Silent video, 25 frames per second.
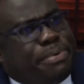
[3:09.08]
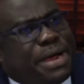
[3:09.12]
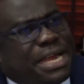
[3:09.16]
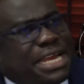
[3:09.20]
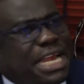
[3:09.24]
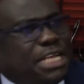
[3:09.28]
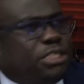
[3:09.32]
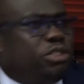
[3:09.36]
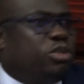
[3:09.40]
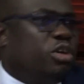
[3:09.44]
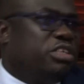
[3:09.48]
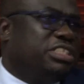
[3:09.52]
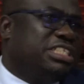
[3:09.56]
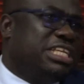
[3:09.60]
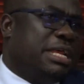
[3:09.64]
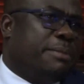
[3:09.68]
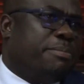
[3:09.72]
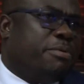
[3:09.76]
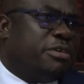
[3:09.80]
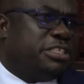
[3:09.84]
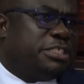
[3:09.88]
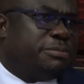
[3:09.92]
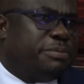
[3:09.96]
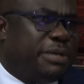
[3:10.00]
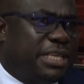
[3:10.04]
brother John
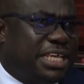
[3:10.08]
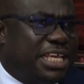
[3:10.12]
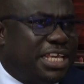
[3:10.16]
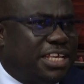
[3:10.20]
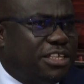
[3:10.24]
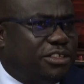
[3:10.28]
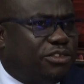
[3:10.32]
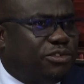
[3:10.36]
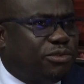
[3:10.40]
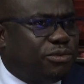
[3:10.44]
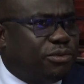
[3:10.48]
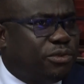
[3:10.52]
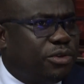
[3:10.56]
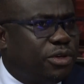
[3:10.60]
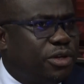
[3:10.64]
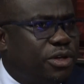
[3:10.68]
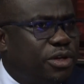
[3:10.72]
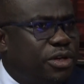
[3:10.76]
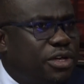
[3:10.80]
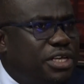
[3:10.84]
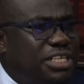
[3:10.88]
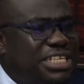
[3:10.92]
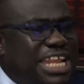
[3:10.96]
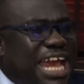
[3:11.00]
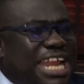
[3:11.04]
Apostle speaking to?
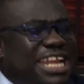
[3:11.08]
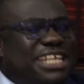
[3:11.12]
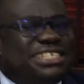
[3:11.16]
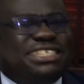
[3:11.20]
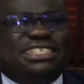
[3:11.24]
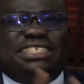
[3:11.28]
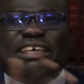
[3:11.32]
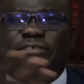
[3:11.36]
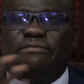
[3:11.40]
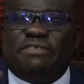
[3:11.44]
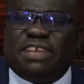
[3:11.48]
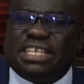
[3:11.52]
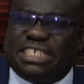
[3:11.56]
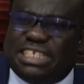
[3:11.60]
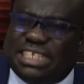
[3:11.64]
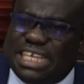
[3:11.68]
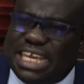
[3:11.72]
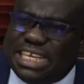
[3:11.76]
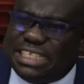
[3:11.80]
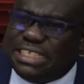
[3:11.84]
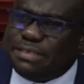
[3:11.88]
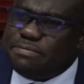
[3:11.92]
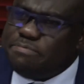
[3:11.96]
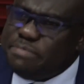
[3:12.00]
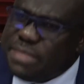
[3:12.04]
That is
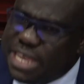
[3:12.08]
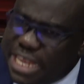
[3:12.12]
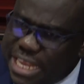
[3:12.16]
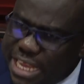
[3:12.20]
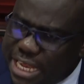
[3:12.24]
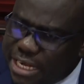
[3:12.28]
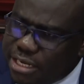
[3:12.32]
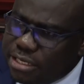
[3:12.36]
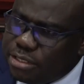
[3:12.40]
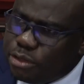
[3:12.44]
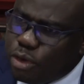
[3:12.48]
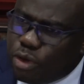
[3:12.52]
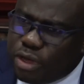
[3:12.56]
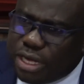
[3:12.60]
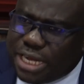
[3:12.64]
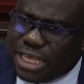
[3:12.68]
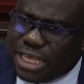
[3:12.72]
$78 million.